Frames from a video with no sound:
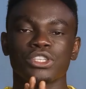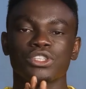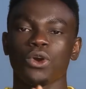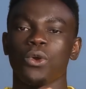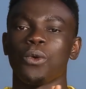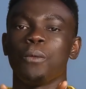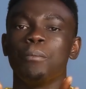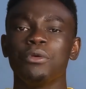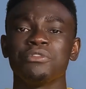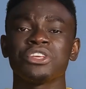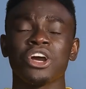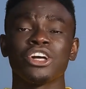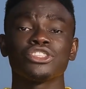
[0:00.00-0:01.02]
So
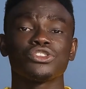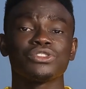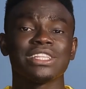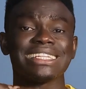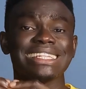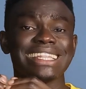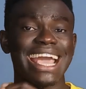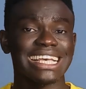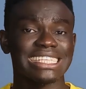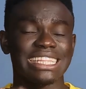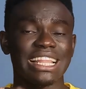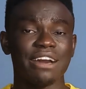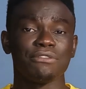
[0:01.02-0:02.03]
moving on to the
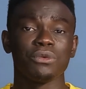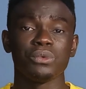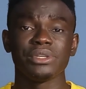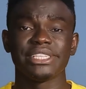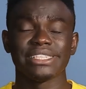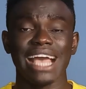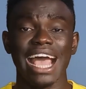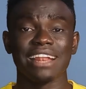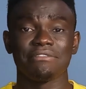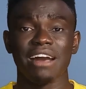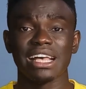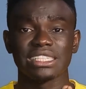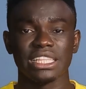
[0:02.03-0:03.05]
next level, which is
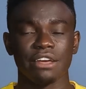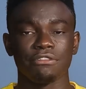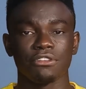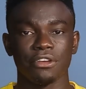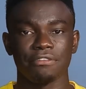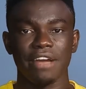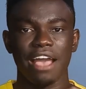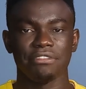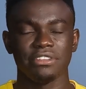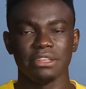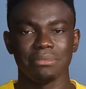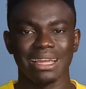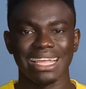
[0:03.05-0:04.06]
advanced level of
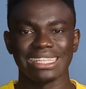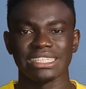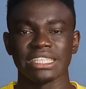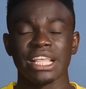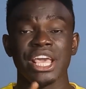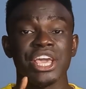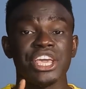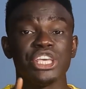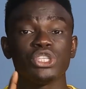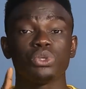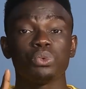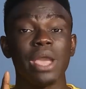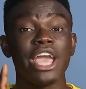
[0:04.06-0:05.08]
affiliate marketing,
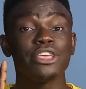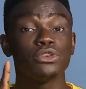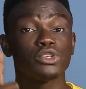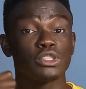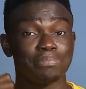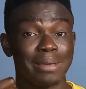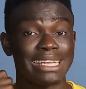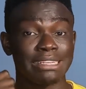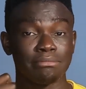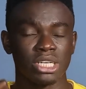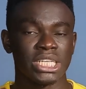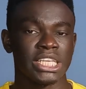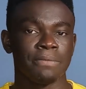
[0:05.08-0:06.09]
is where you spend
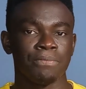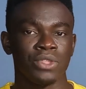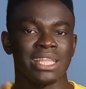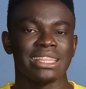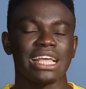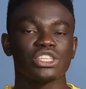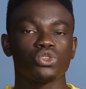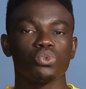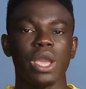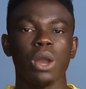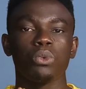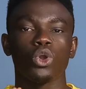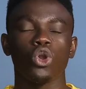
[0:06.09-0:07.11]
money. That is
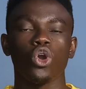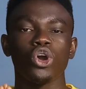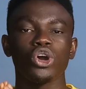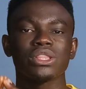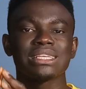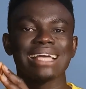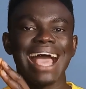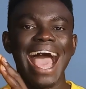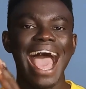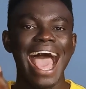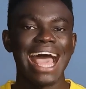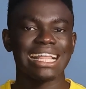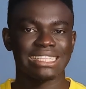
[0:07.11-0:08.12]
where we call
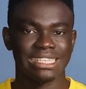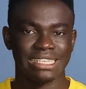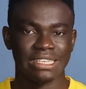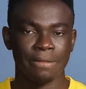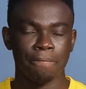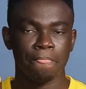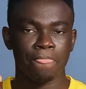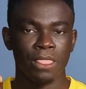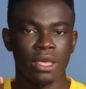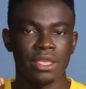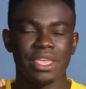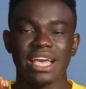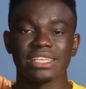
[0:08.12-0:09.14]
ads.
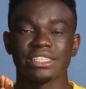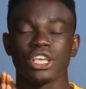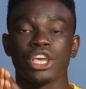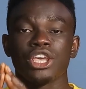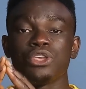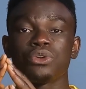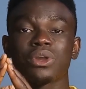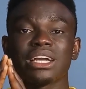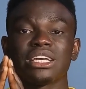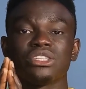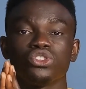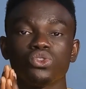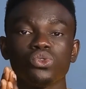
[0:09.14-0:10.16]
Yes, you
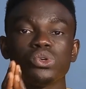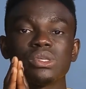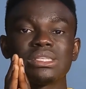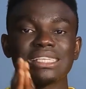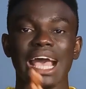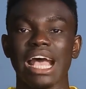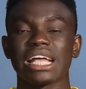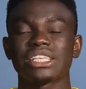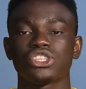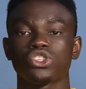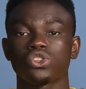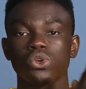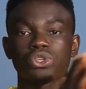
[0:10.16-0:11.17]
can do search,
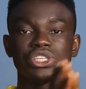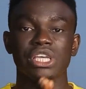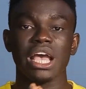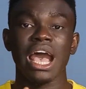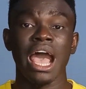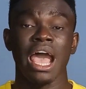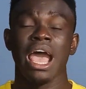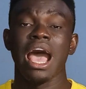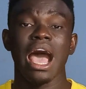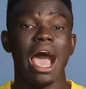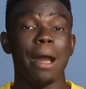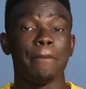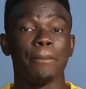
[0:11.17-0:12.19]
social,
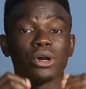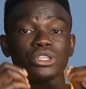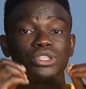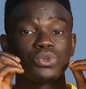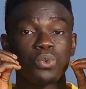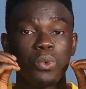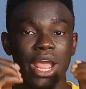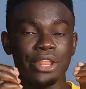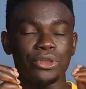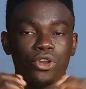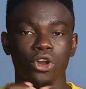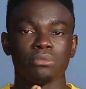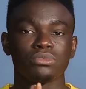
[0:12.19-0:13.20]
but when
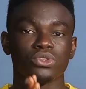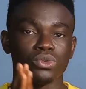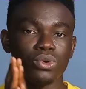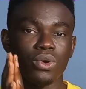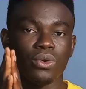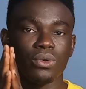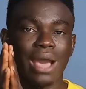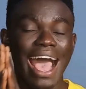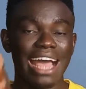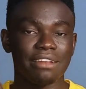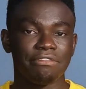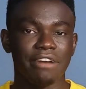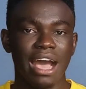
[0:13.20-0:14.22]
you come to
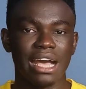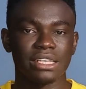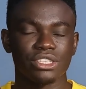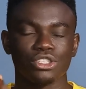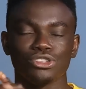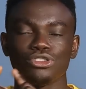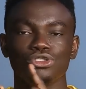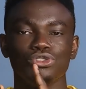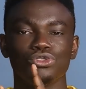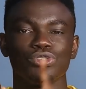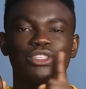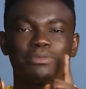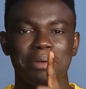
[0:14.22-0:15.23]
advanced,
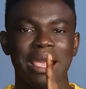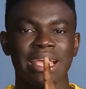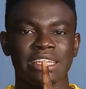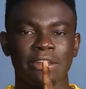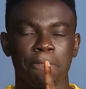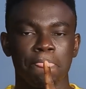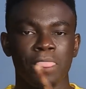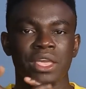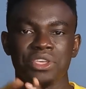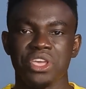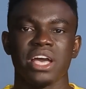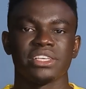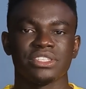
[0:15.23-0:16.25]
you spend.
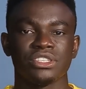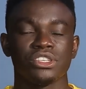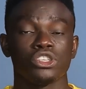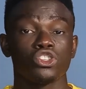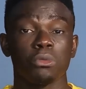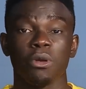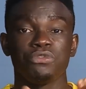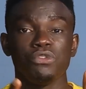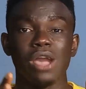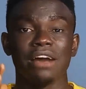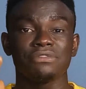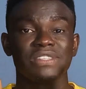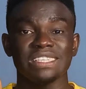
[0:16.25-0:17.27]
Yes, some of you
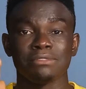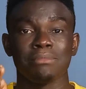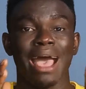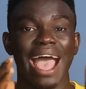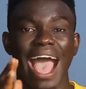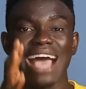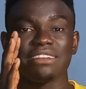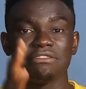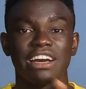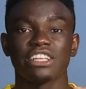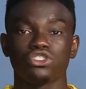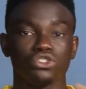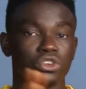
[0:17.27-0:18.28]
have seen my
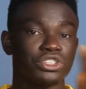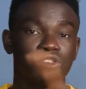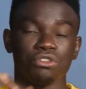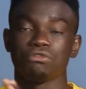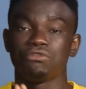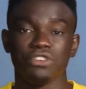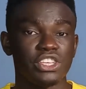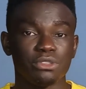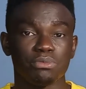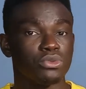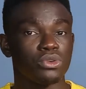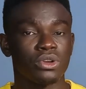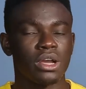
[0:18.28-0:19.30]
advert running on
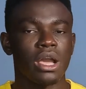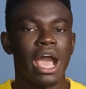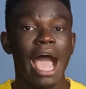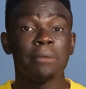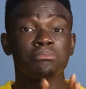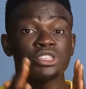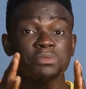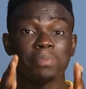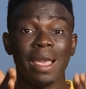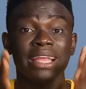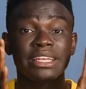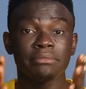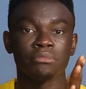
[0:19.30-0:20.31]
Facebook. I'm
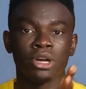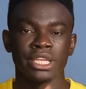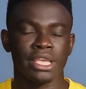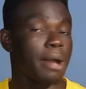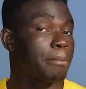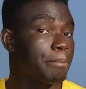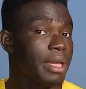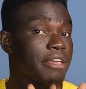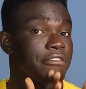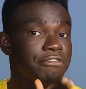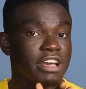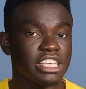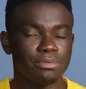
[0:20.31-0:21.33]
spending money. I'm paying
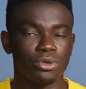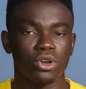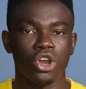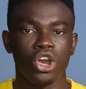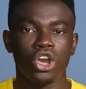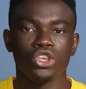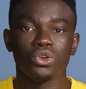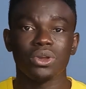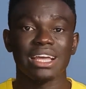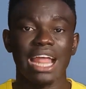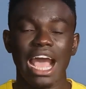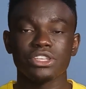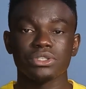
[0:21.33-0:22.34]
Facebook. You
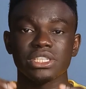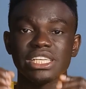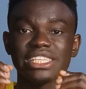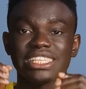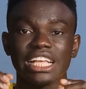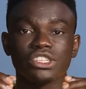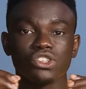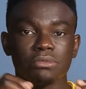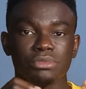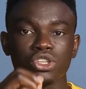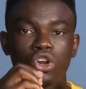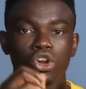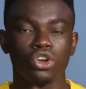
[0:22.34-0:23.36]
can actually search
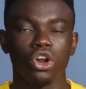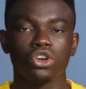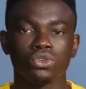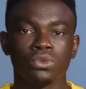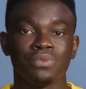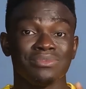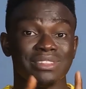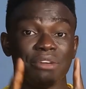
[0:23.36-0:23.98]
something on Google.